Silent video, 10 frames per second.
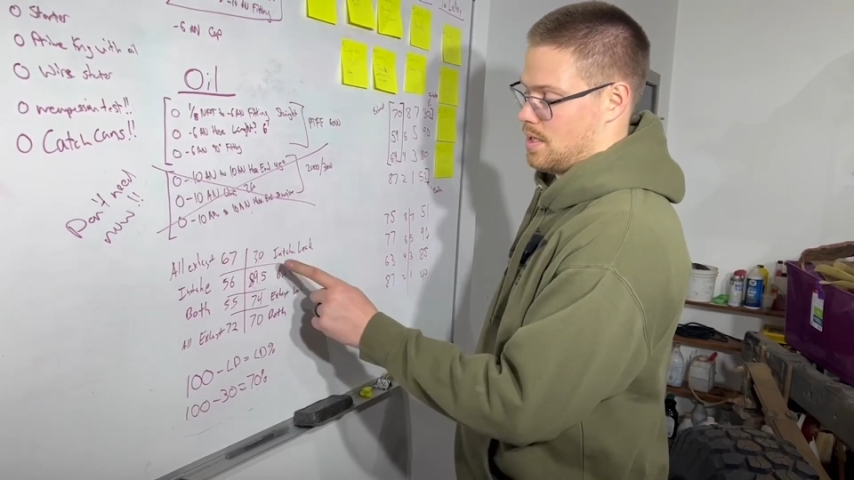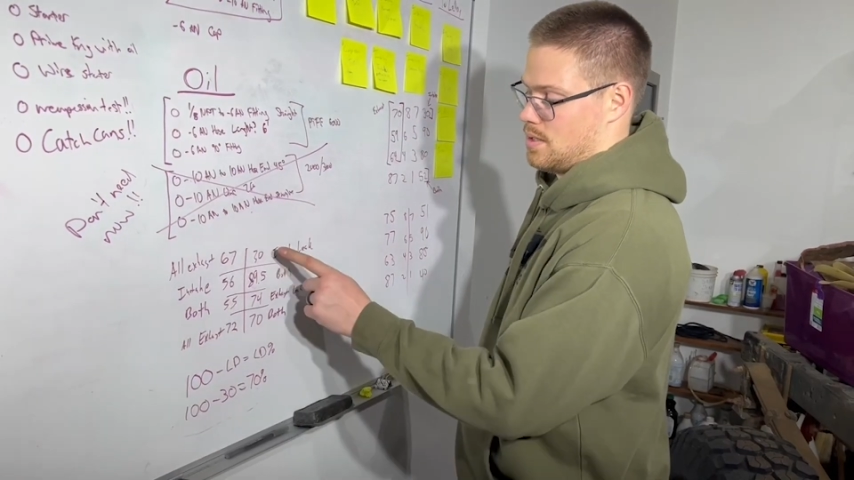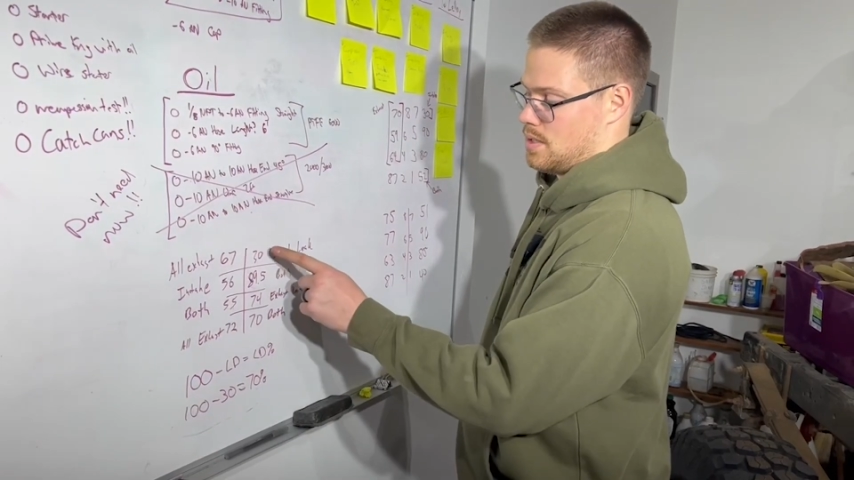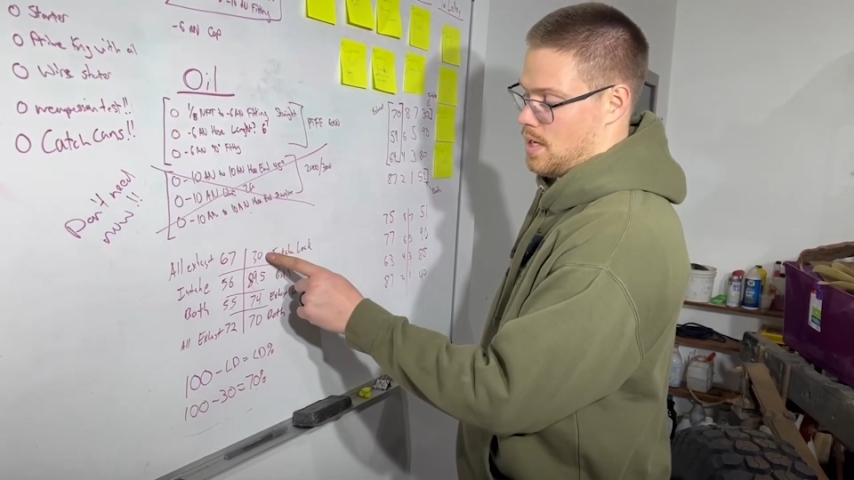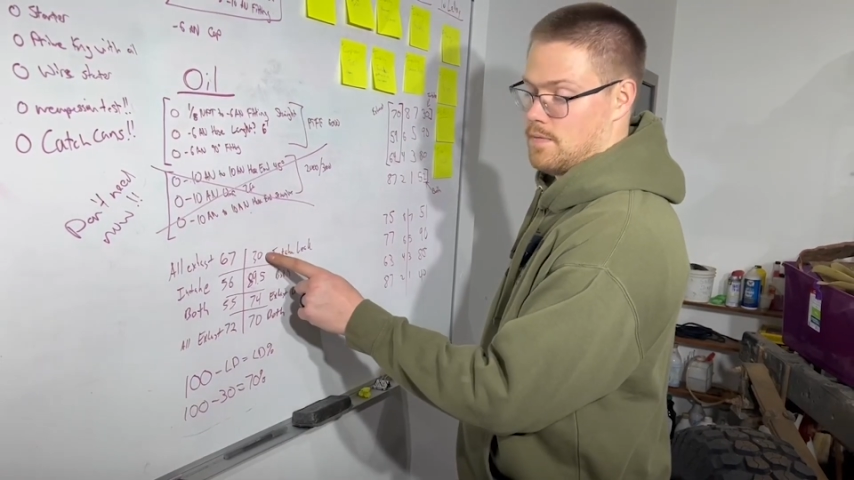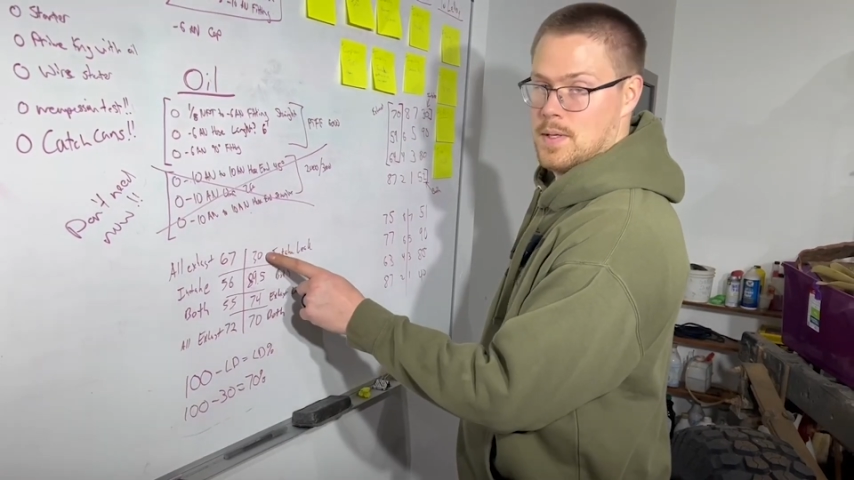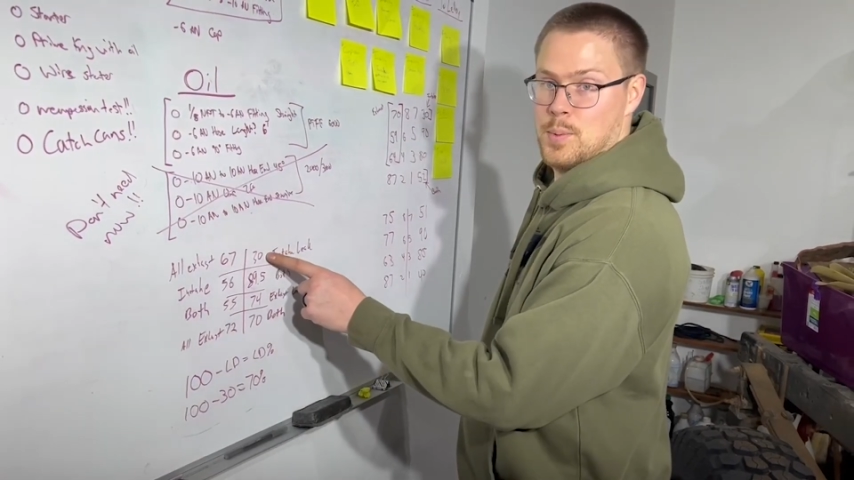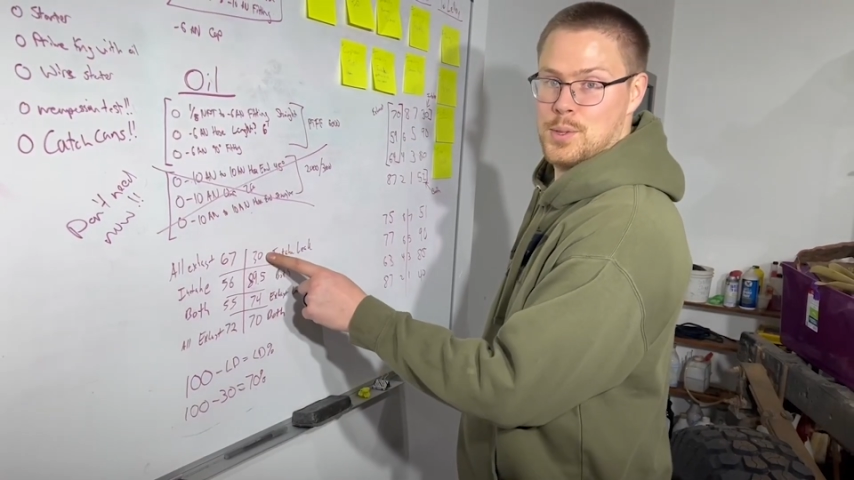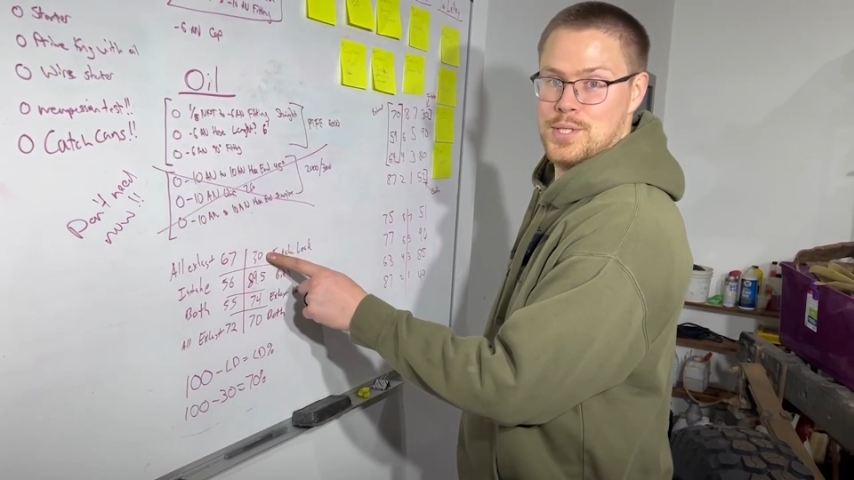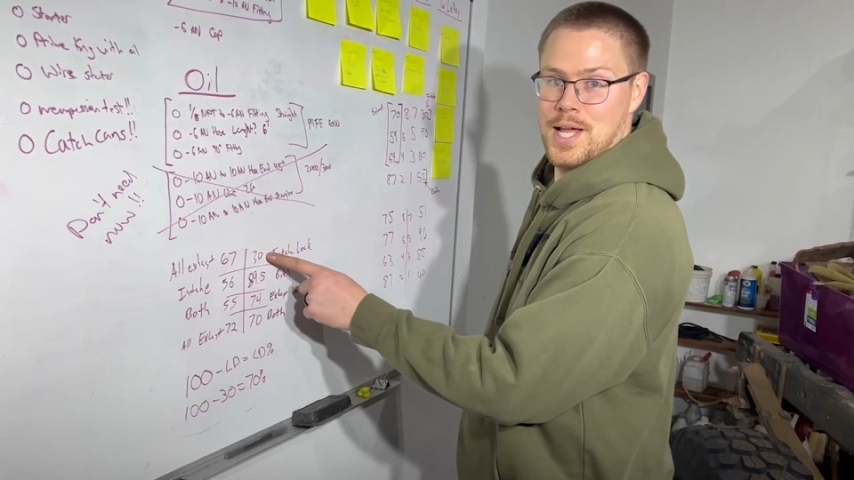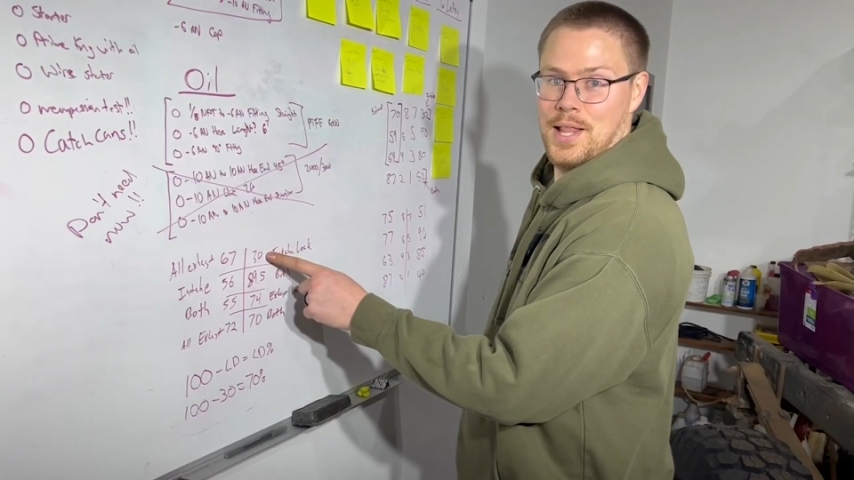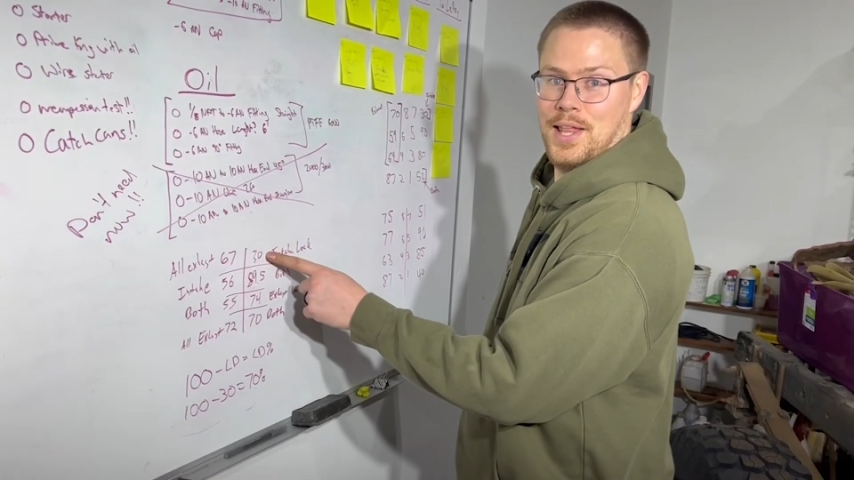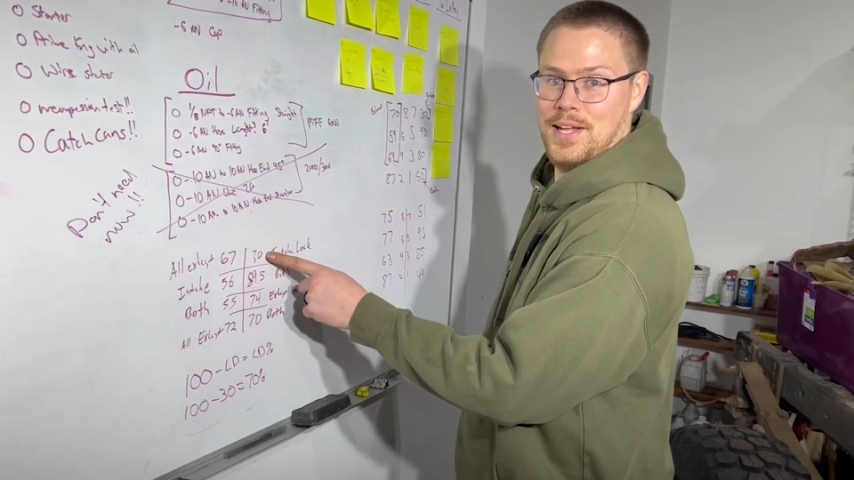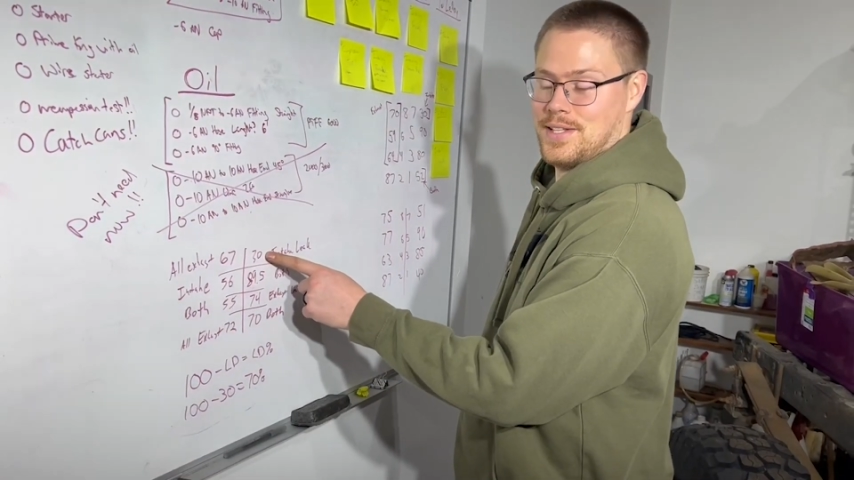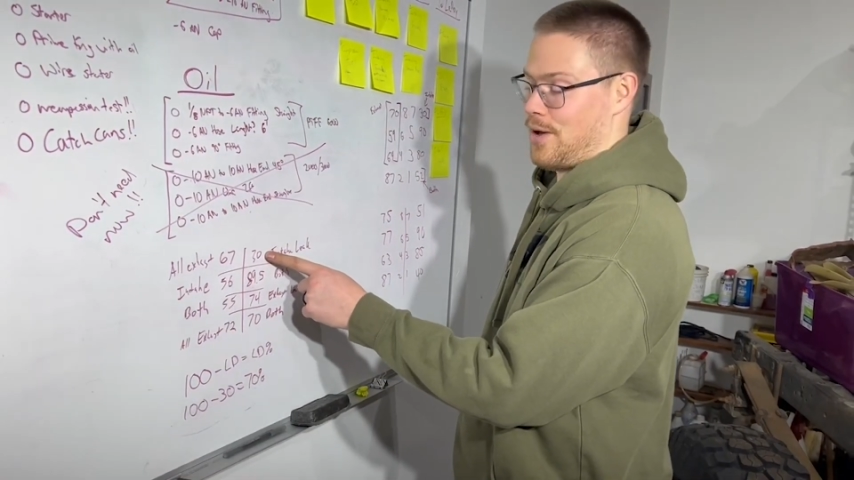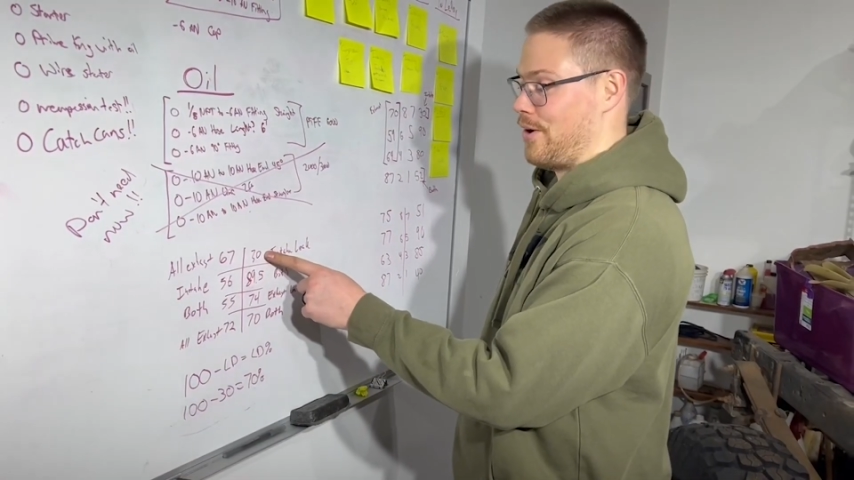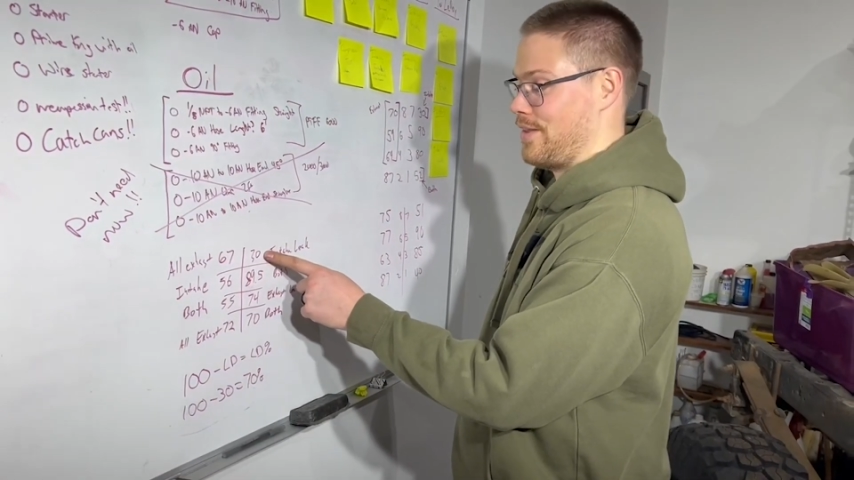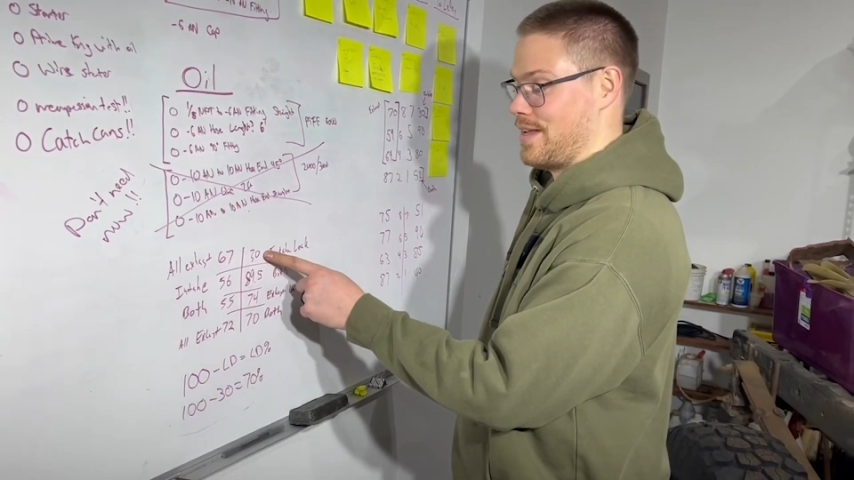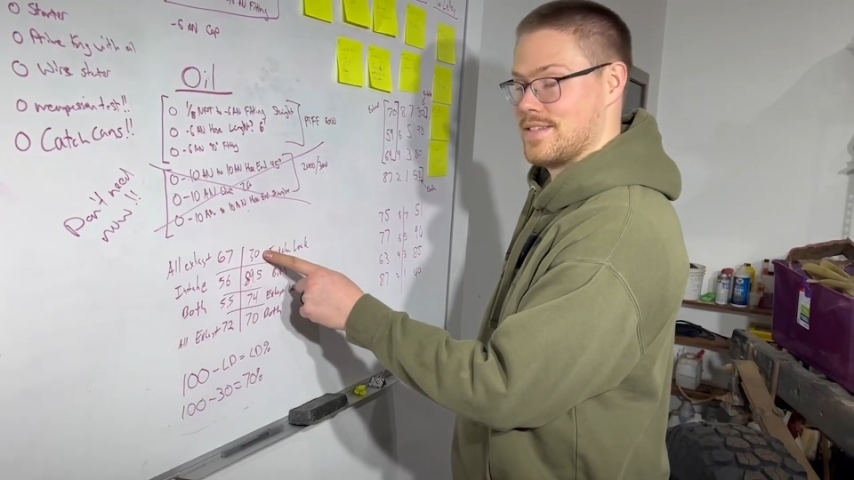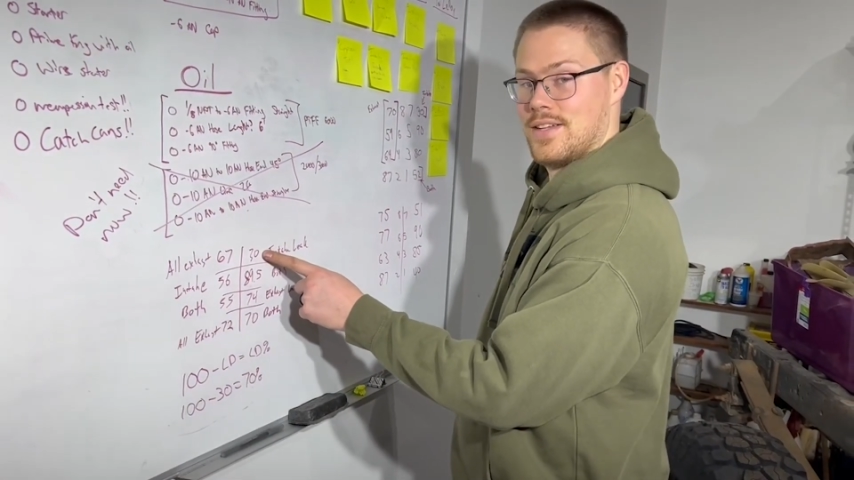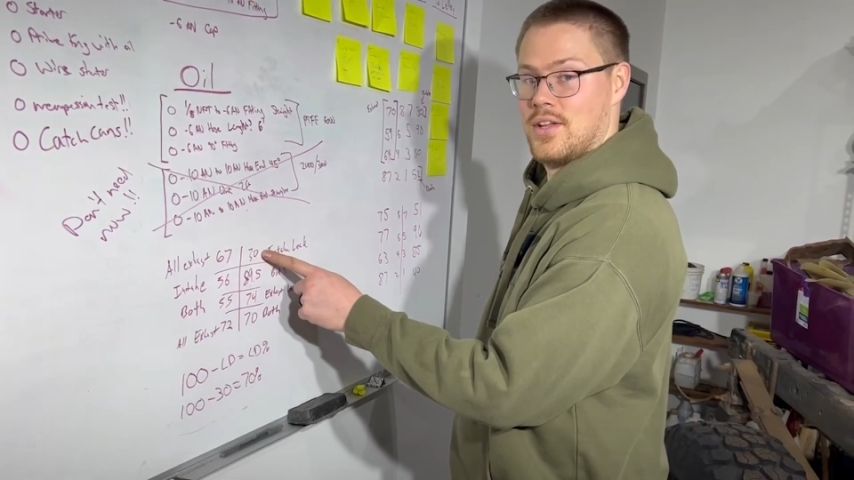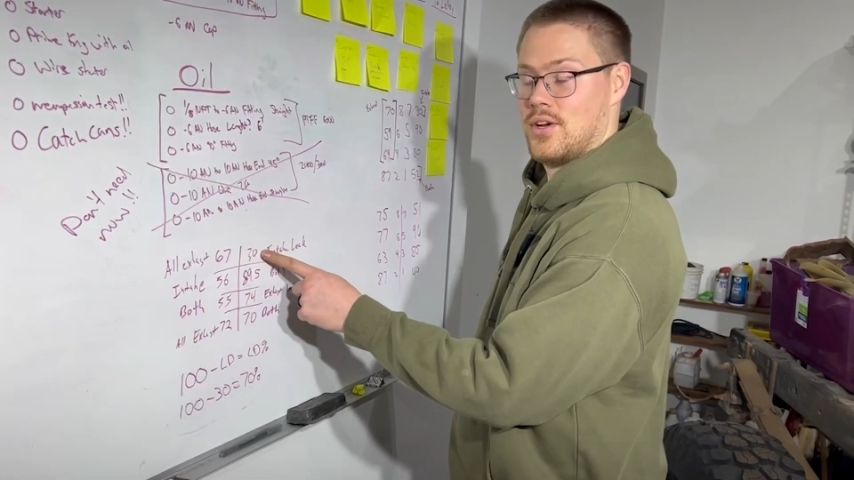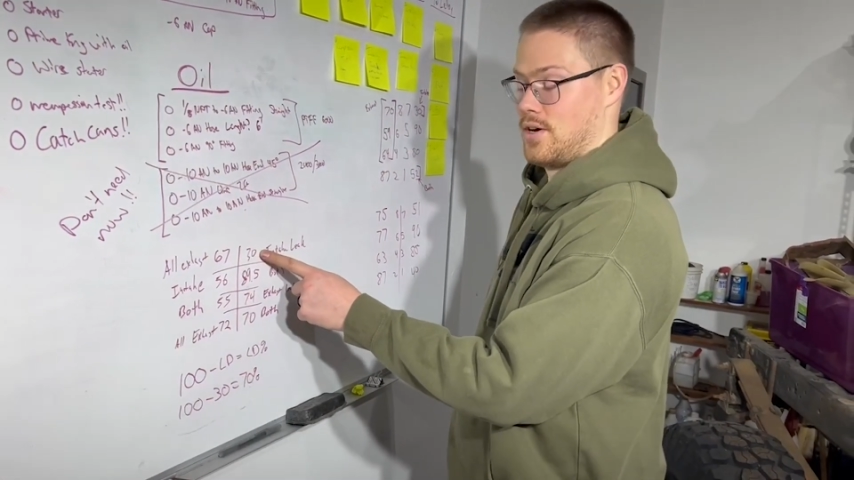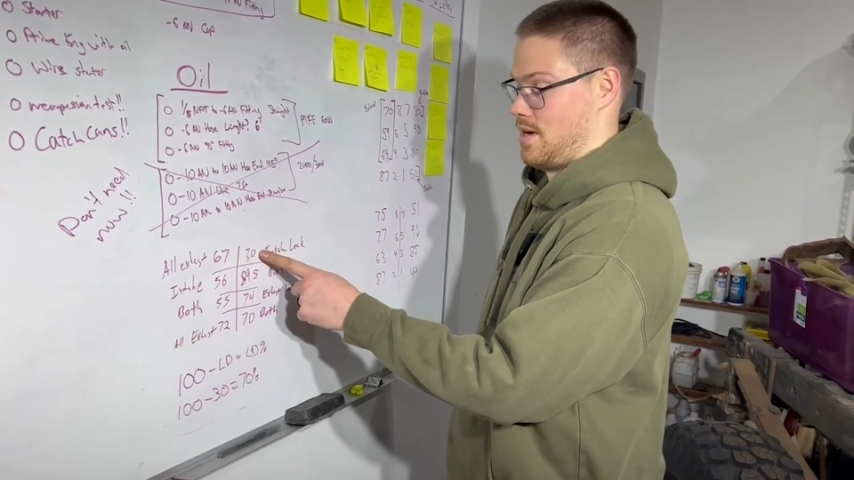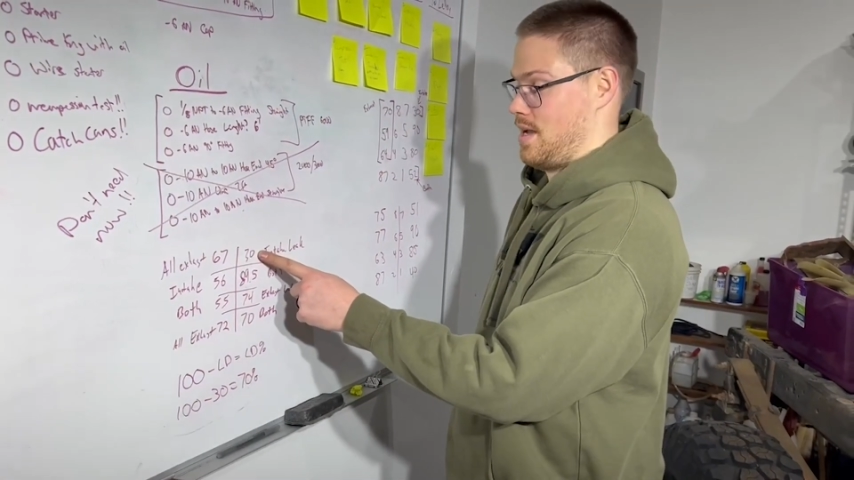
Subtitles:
70% leak down on that cylinder.